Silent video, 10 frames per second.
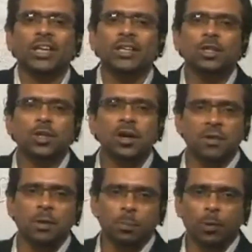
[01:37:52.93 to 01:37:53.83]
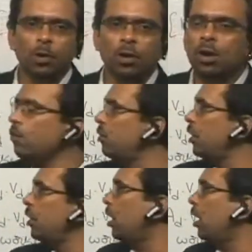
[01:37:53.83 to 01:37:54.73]
quick changes of input,
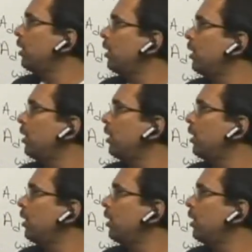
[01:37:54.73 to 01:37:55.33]
we call this